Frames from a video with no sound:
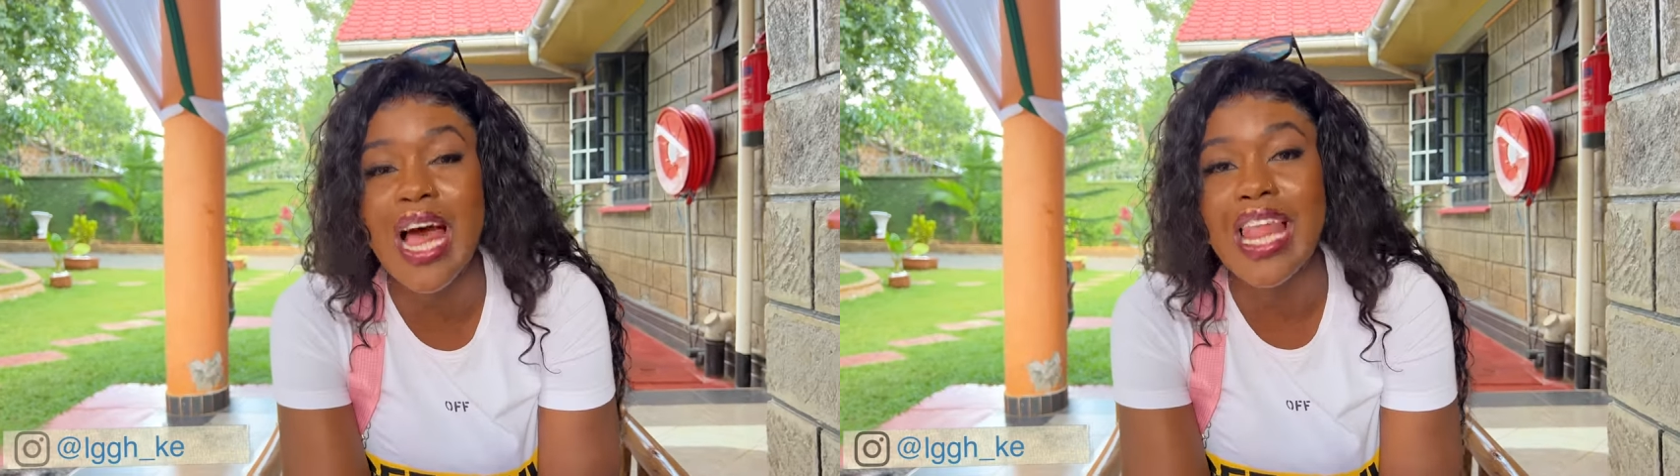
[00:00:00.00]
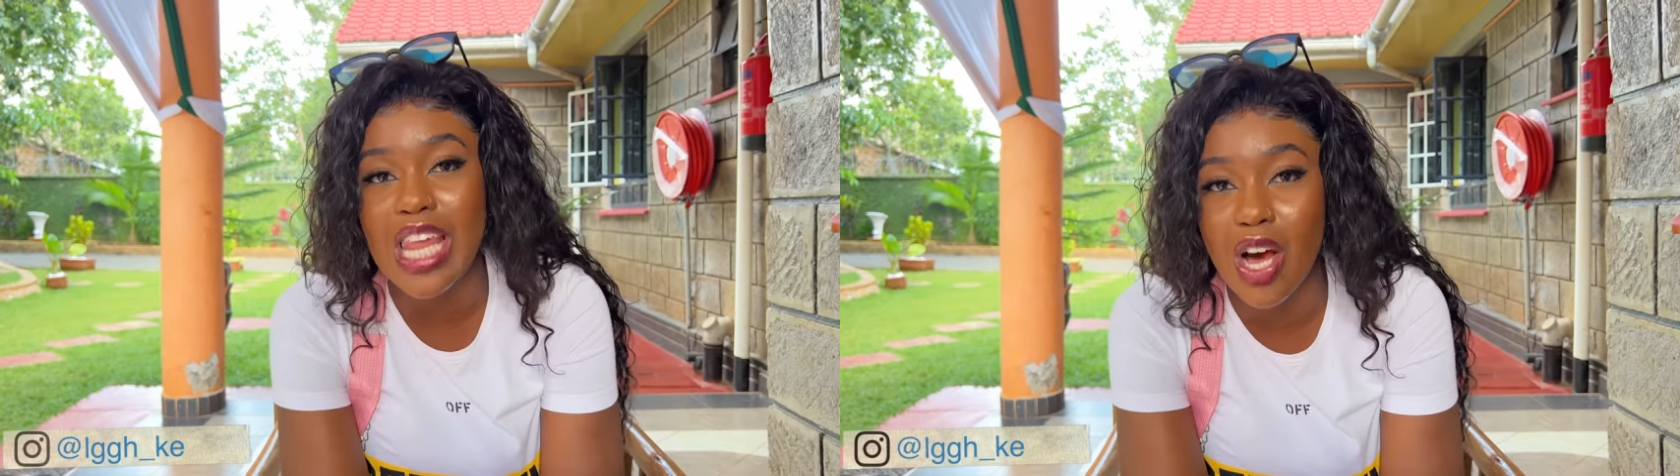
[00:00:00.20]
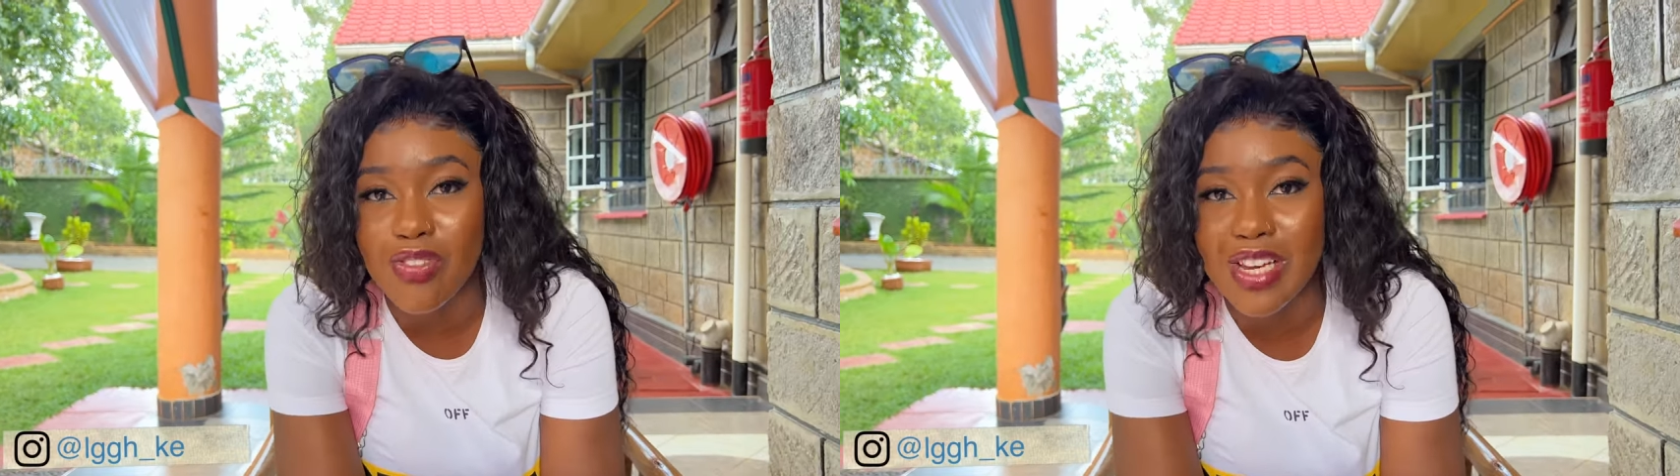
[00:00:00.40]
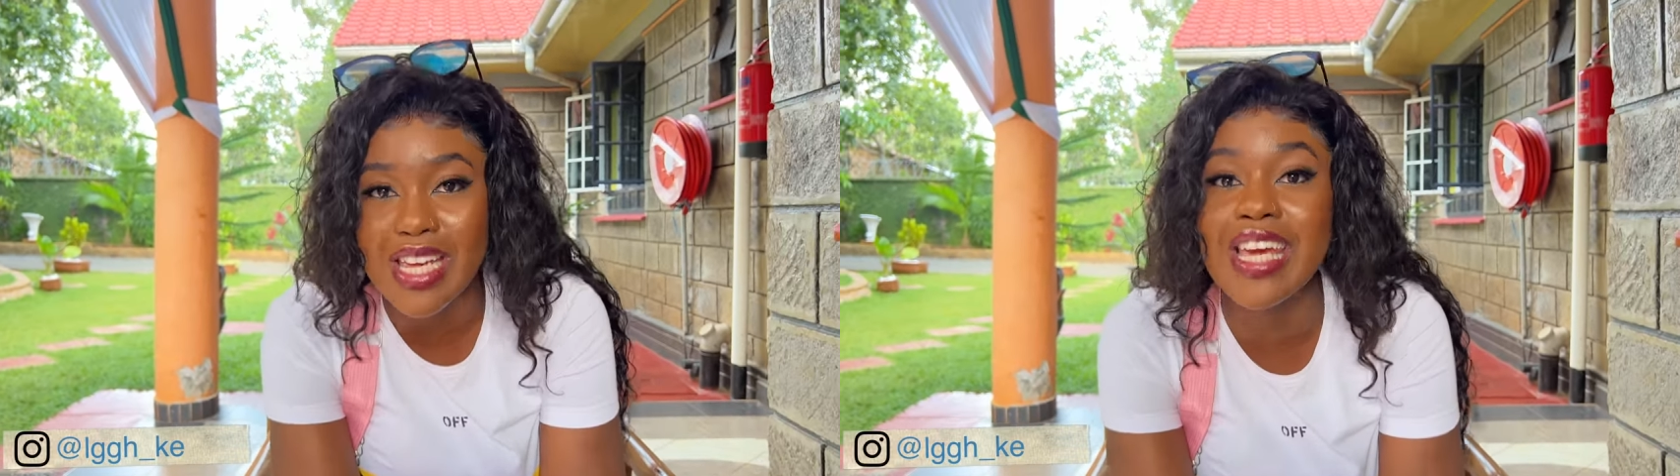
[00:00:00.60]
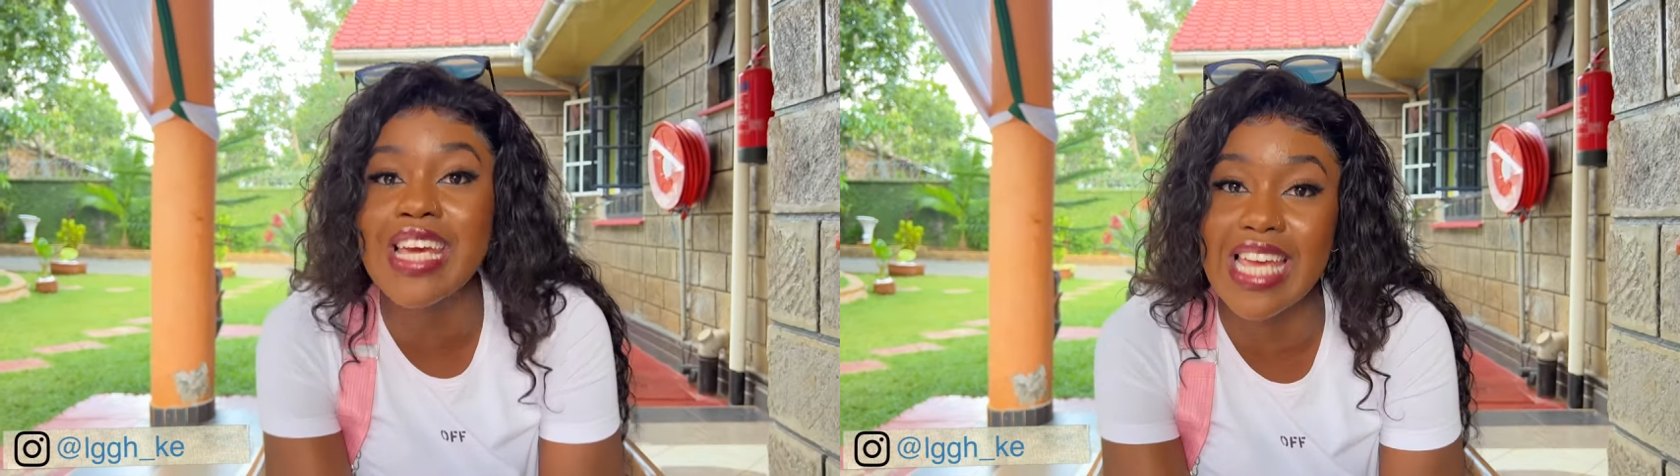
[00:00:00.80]

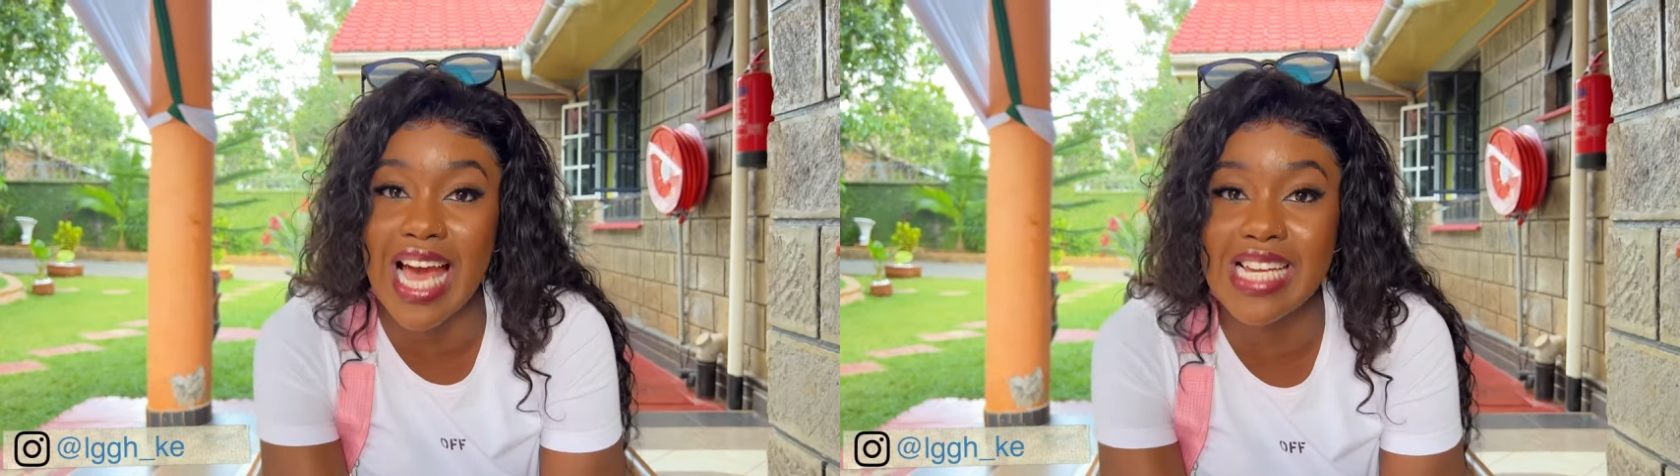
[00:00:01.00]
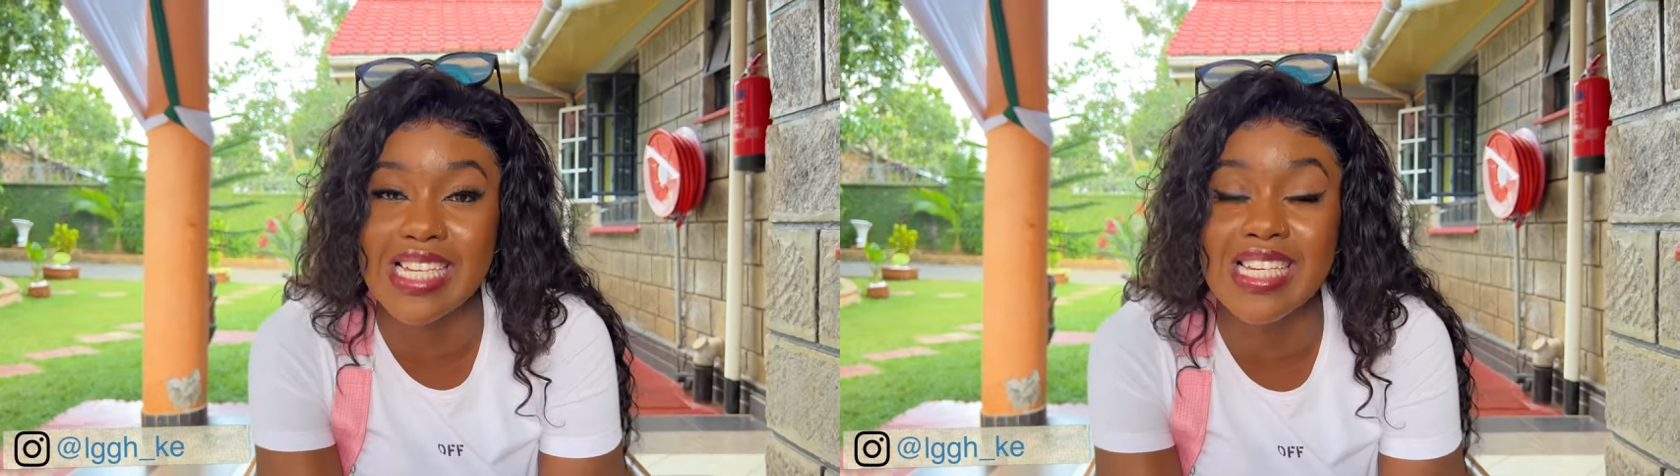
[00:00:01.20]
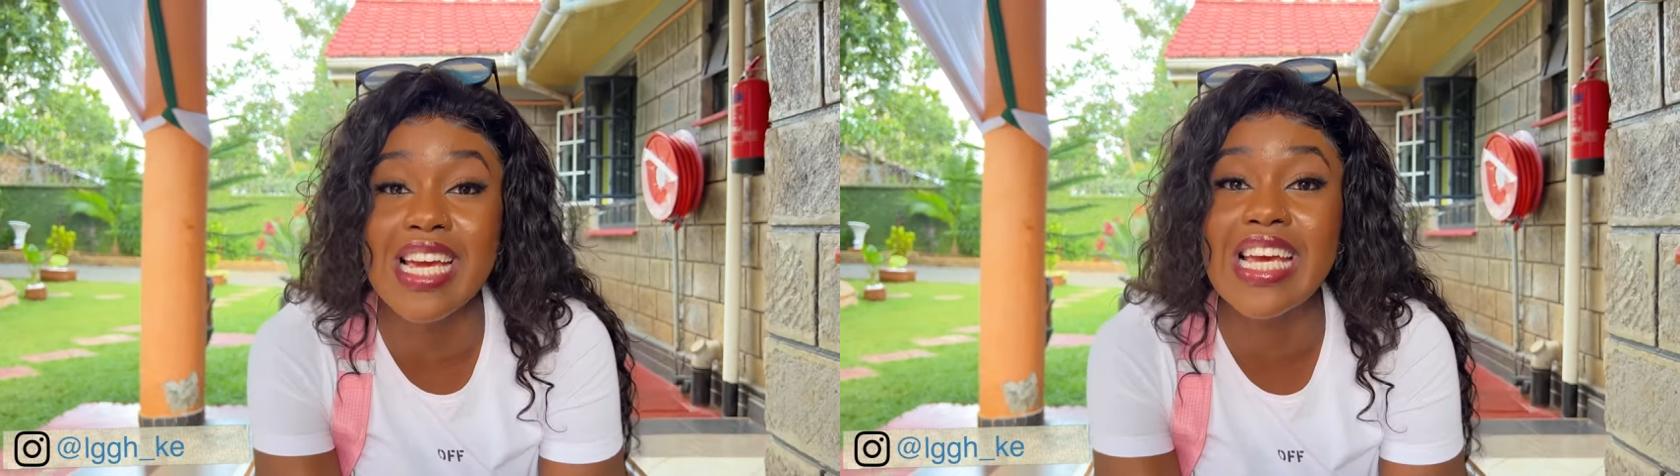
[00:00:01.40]
Lovely Garden